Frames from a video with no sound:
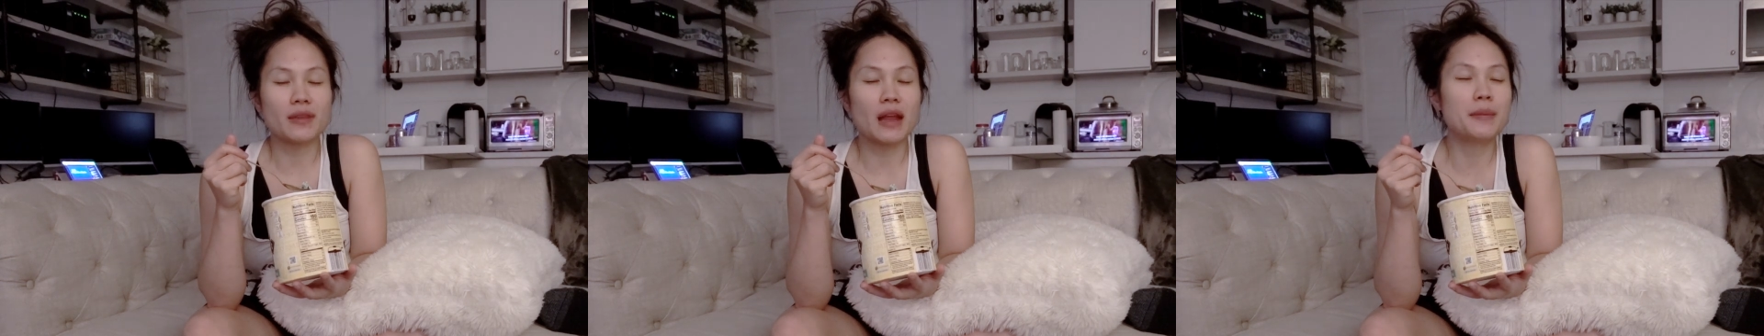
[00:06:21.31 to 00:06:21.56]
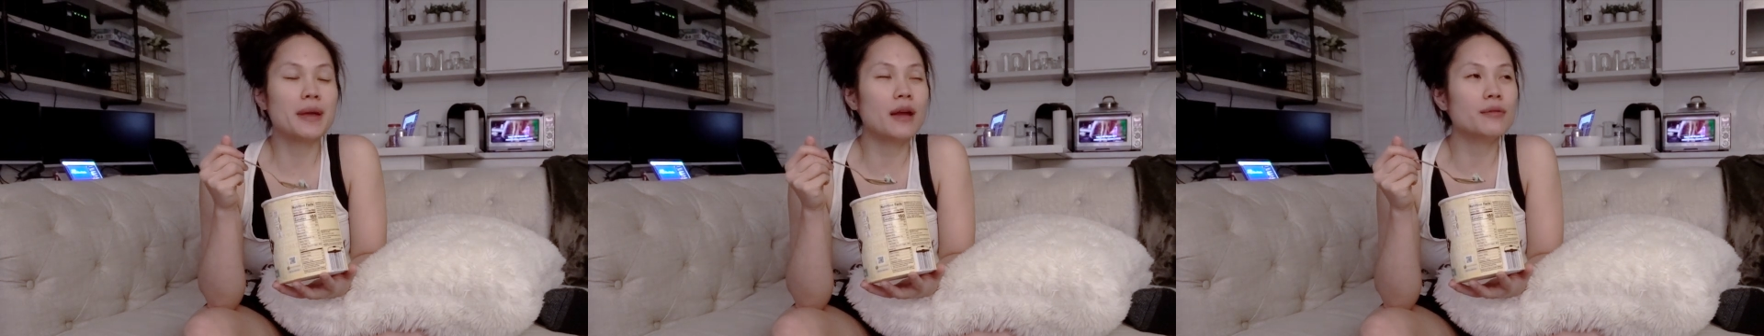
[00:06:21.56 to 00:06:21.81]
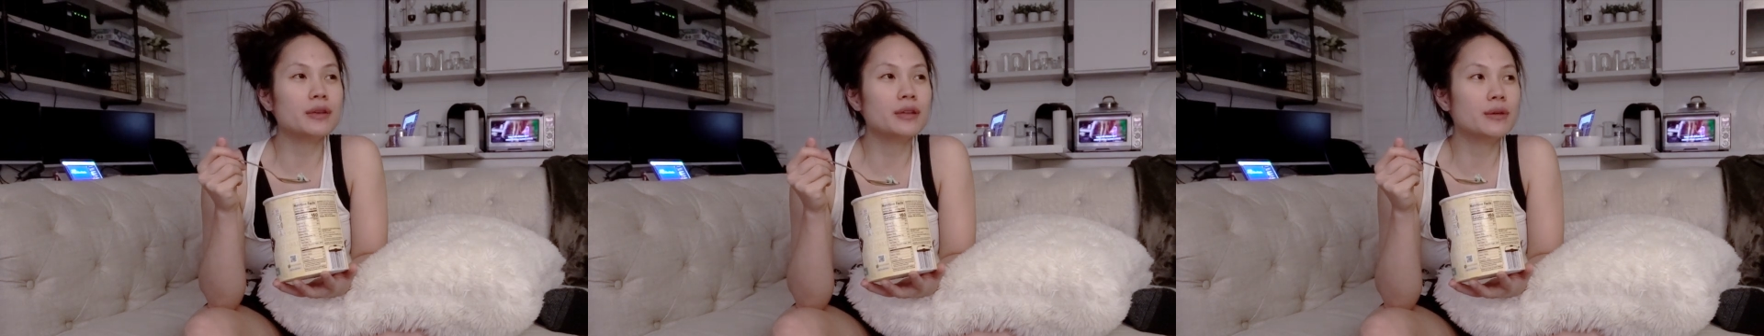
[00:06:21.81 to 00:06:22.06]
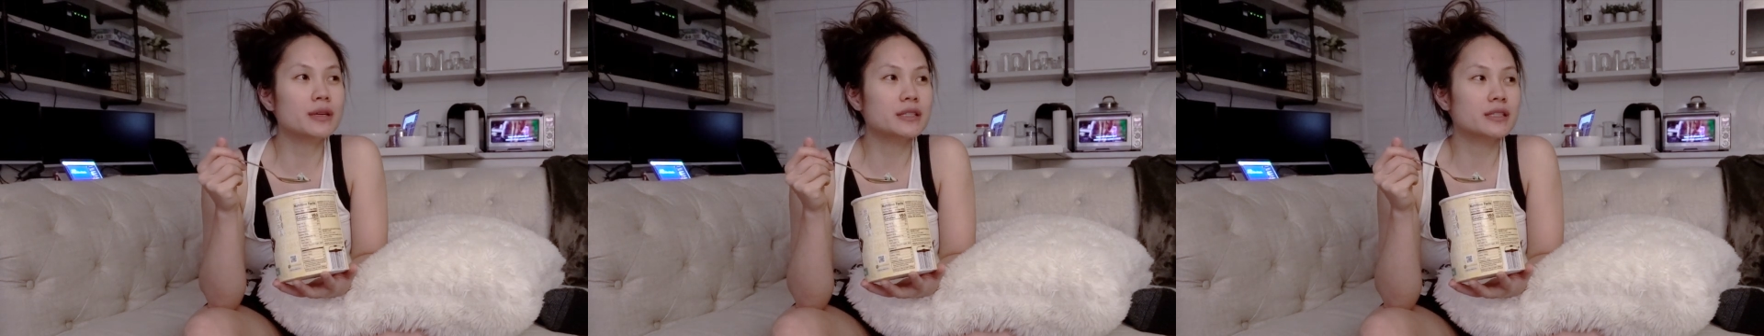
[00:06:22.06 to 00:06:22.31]
I mean, I really
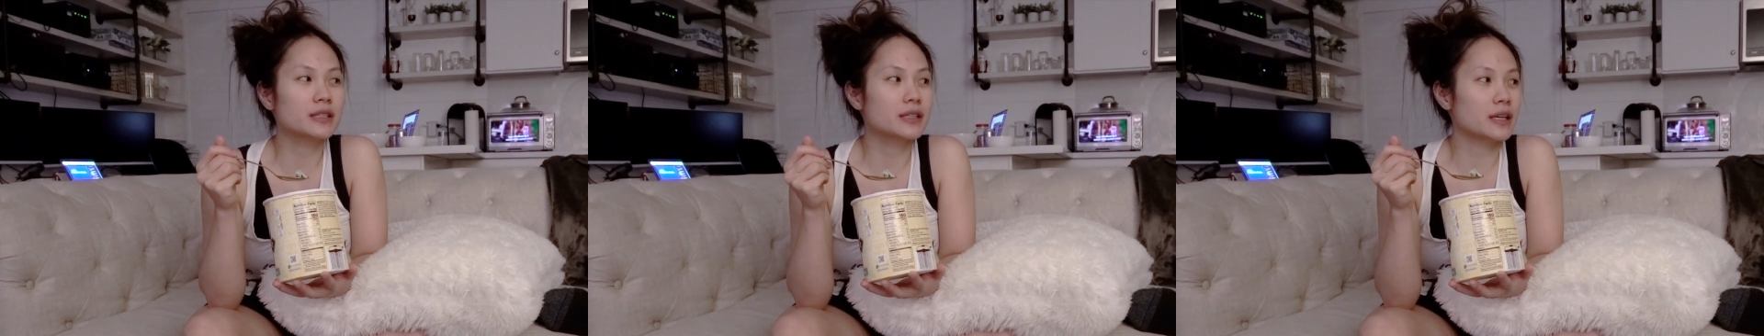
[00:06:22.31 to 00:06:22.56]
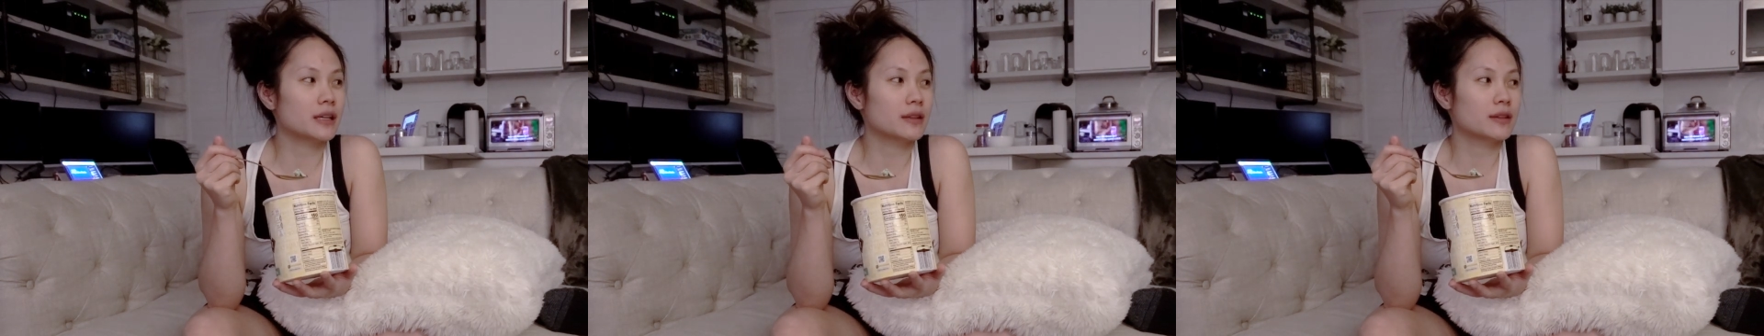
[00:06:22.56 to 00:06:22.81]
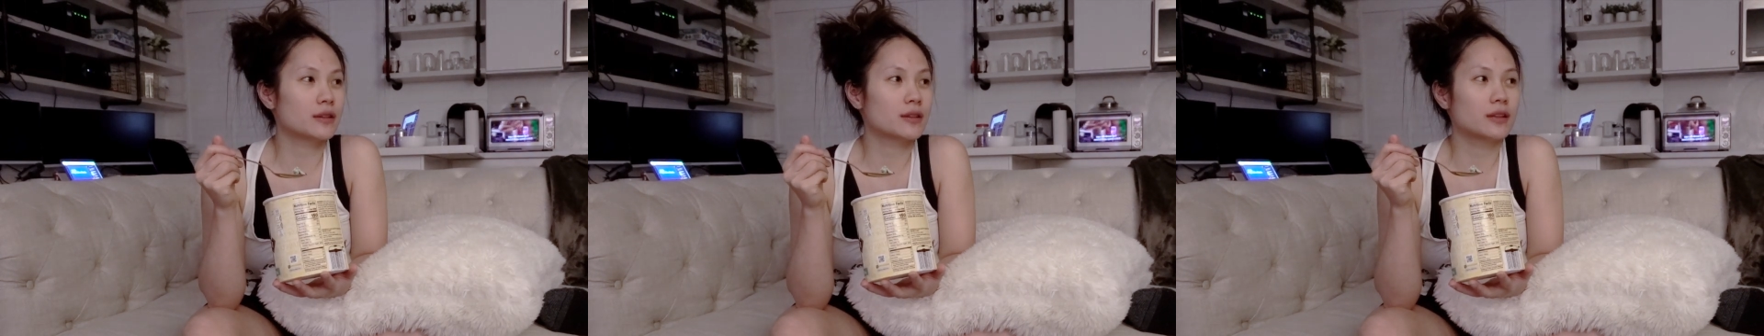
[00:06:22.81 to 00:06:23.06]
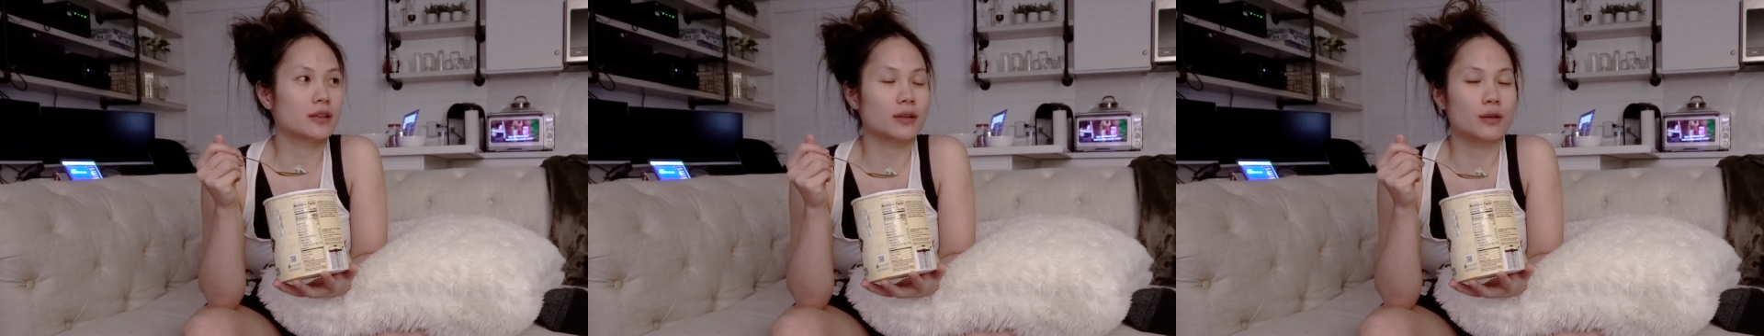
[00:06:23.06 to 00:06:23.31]
wanted to get
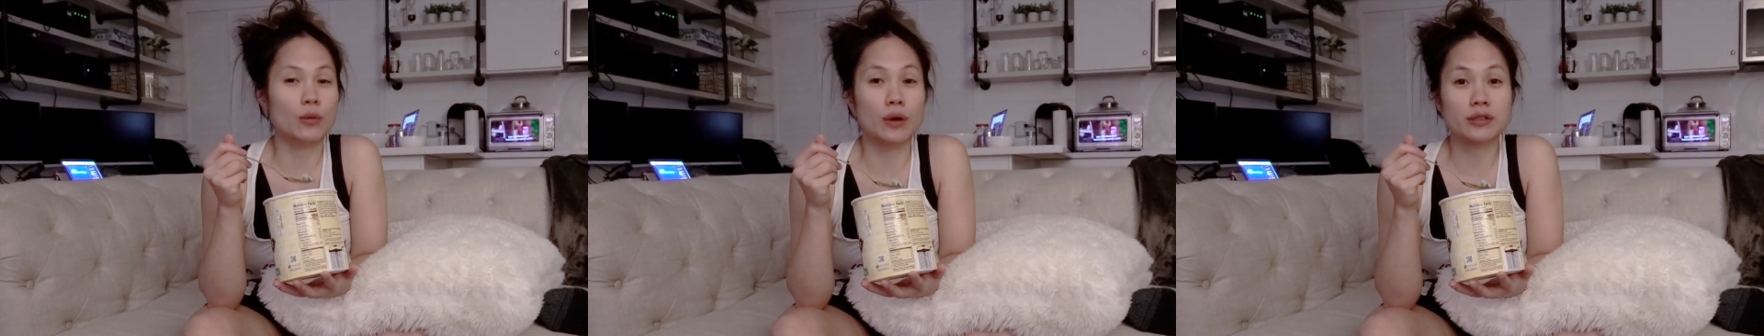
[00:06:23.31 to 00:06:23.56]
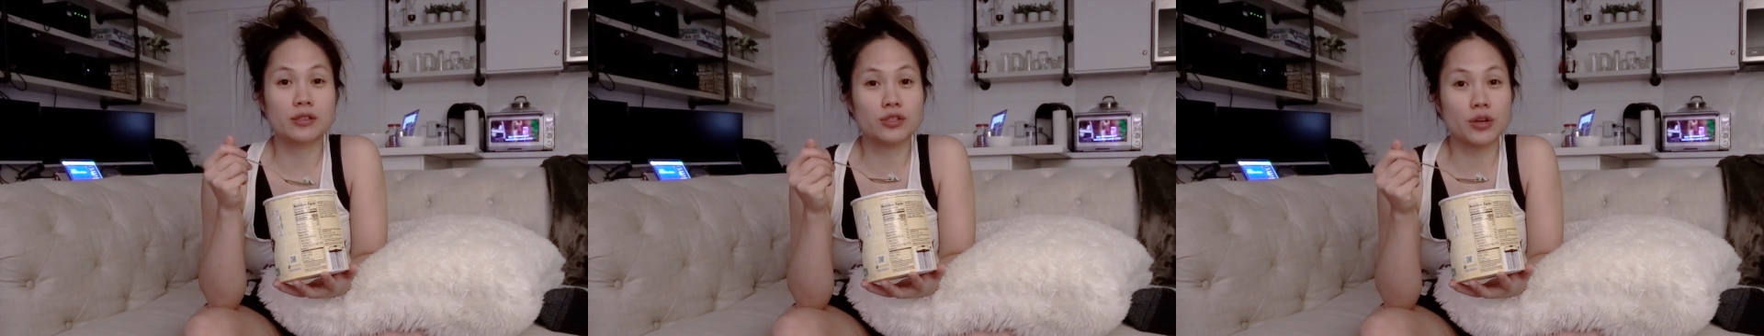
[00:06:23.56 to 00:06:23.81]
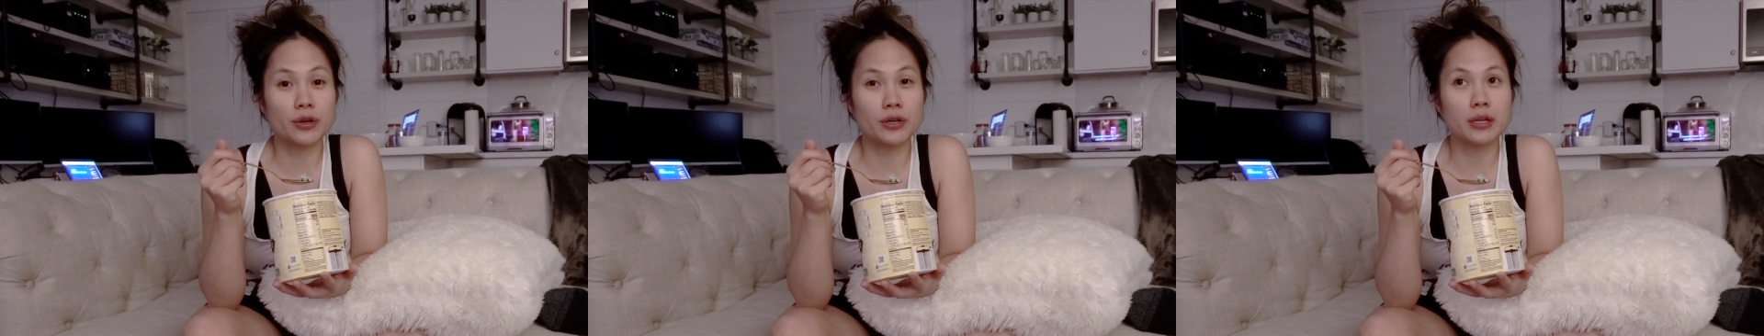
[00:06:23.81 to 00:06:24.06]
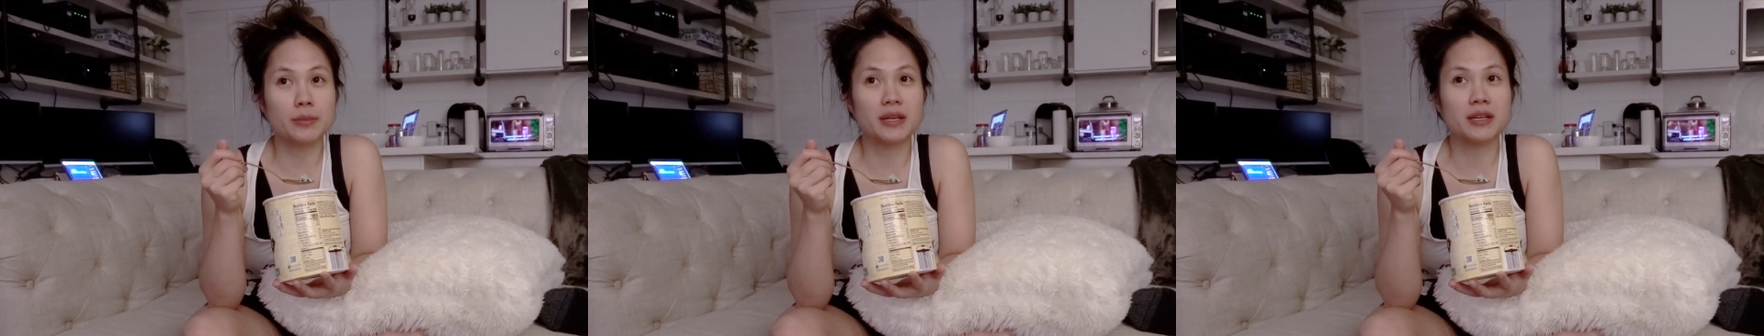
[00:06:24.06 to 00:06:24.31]
the work
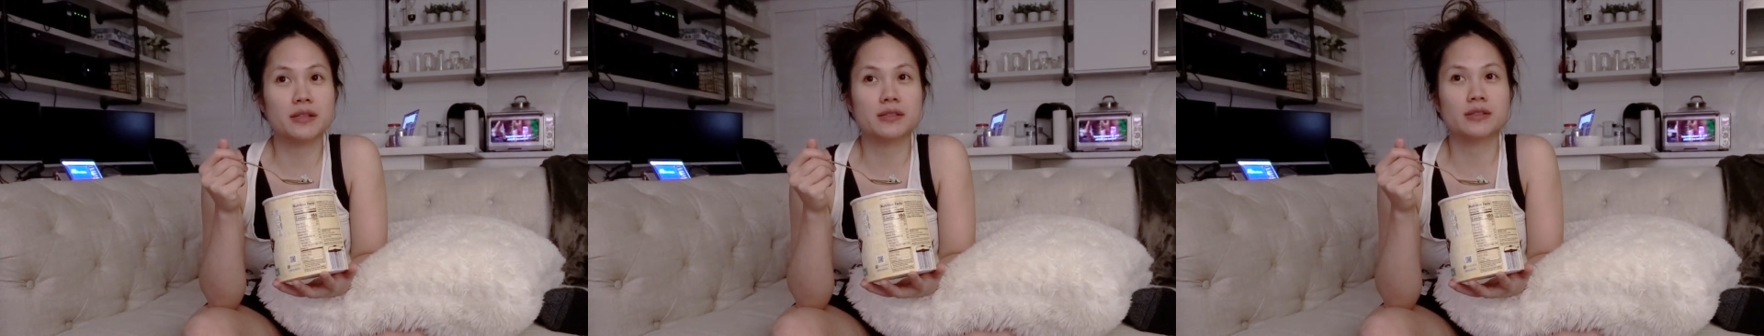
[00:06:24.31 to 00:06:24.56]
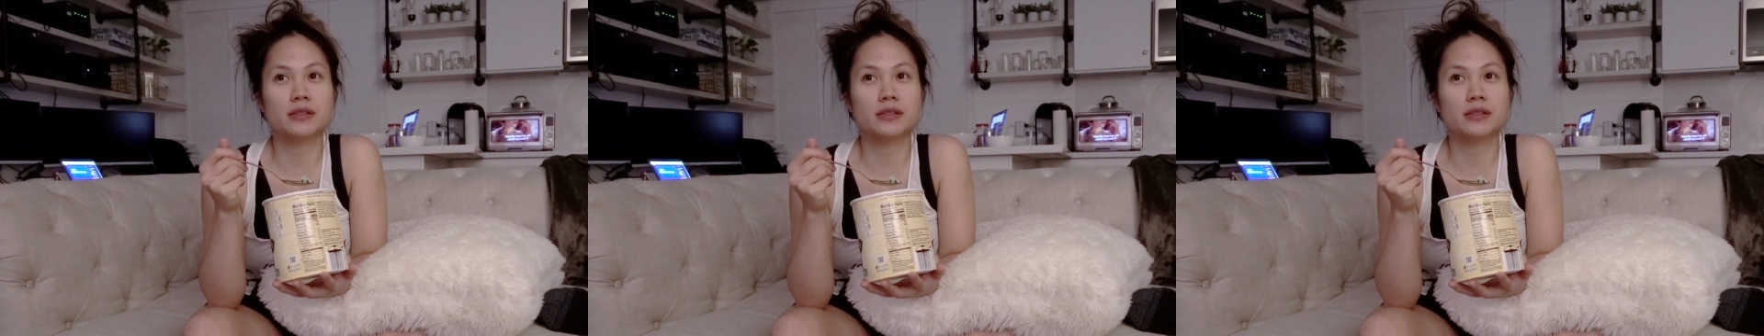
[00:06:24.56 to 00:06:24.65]
started because